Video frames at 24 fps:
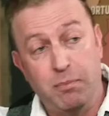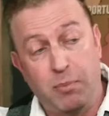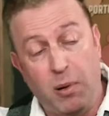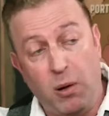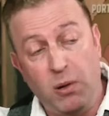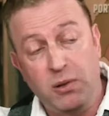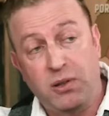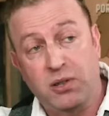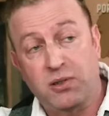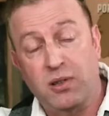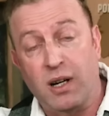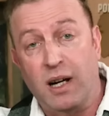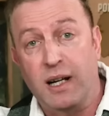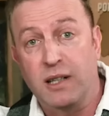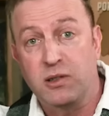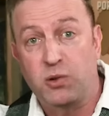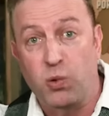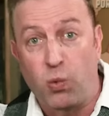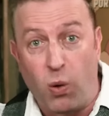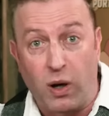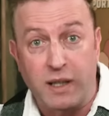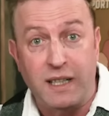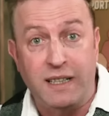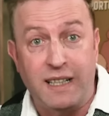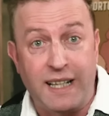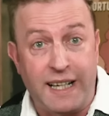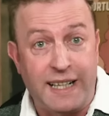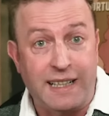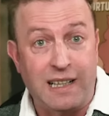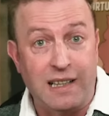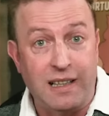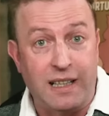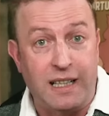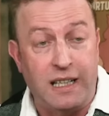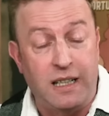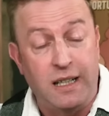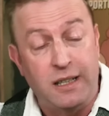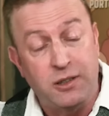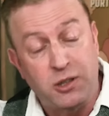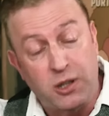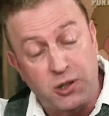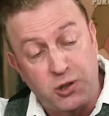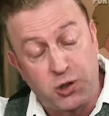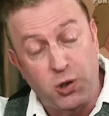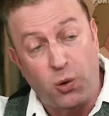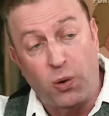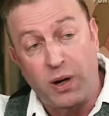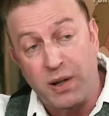both sides wanted Italy to
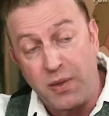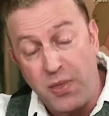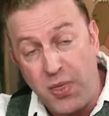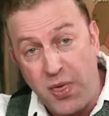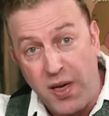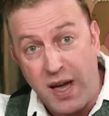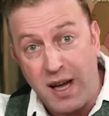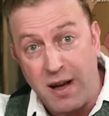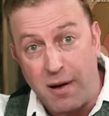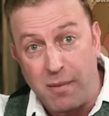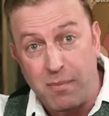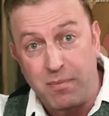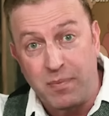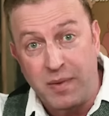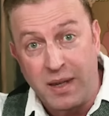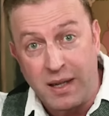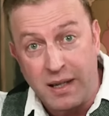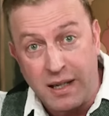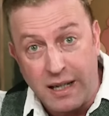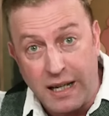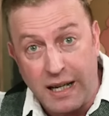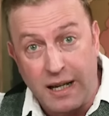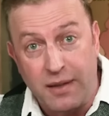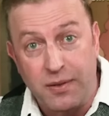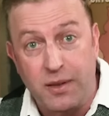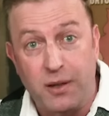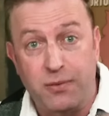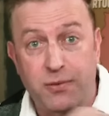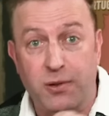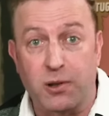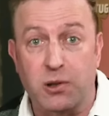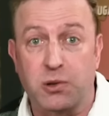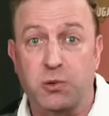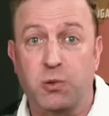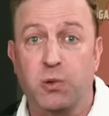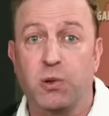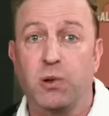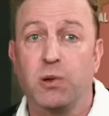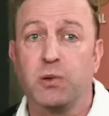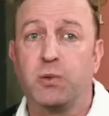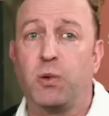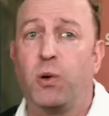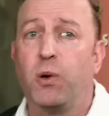join them in the First World